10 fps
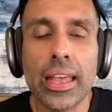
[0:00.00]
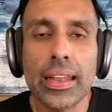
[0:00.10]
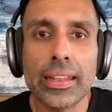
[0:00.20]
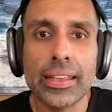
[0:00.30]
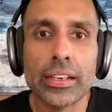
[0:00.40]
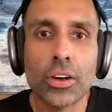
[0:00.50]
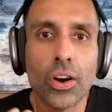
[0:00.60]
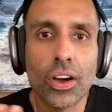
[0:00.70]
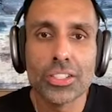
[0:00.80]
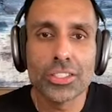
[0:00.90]
and it
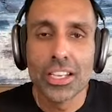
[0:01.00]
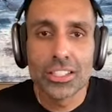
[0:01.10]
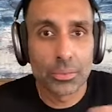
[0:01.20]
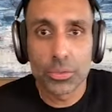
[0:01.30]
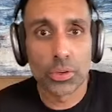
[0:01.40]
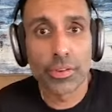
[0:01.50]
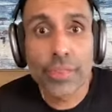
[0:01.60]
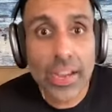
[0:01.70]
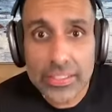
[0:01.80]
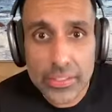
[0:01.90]
caused some sort of
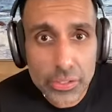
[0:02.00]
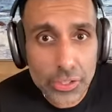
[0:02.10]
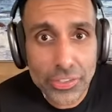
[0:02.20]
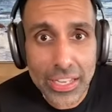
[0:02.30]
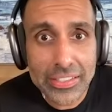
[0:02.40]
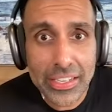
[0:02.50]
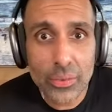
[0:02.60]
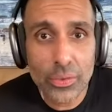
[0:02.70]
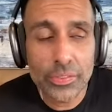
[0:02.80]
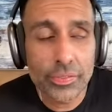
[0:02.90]
fight to occur that
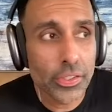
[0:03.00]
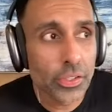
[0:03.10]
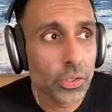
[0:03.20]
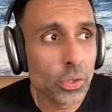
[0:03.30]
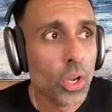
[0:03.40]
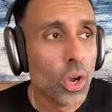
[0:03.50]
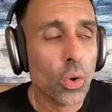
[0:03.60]
day with for you